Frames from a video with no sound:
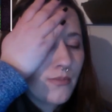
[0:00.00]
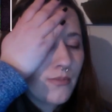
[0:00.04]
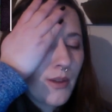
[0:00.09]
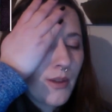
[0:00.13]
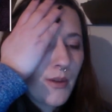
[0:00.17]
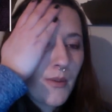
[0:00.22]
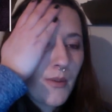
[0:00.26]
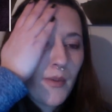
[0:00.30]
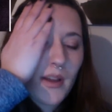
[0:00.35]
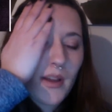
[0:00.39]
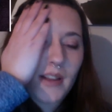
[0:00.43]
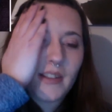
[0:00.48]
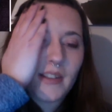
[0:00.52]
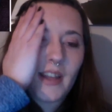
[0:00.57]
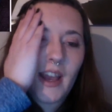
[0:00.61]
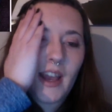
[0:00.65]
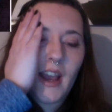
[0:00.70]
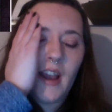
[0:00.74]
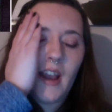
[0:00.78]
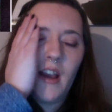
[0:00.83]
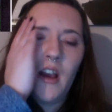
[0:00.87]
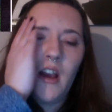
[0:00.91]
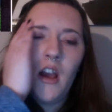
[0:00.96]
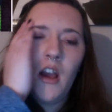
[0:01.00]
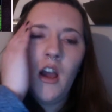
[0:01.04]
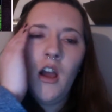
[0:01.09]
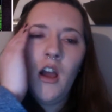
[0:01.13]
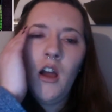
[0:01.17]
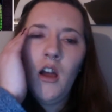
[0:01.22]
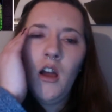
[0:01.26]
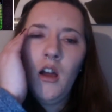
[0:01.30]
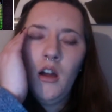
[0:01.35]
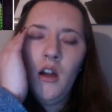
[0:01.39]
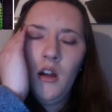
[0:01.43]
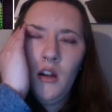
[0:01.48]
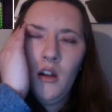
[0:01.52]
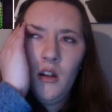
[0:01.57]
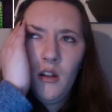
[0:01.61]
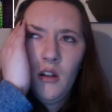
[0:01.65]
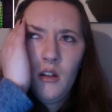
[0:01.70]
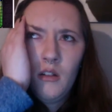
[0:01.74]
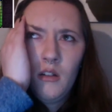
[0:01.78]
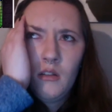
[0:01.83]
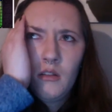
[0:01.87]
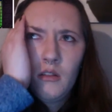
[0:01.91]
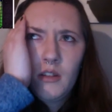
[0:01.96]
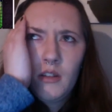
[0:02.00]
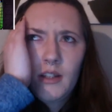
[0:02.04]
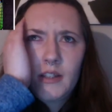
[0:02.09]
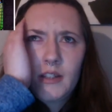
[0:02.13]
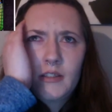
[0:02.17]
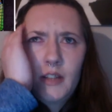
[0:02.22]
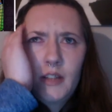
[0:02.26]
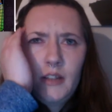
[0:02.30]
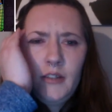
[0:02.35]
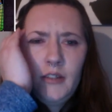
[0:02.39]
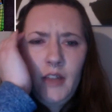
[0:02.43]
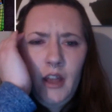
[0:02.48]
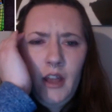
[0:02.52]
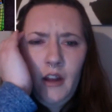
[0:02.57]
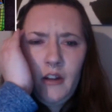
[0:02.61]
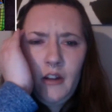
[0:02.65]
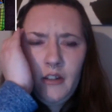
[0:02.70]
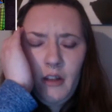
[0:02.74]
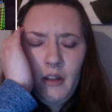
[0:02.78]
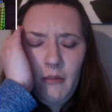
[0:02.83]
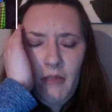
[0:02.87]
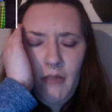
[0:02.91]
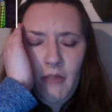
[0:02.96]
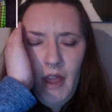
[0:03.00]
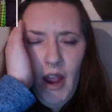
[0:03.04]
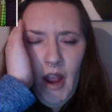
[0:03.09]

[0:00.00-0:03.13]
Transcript: pick a day, like Sunday or something.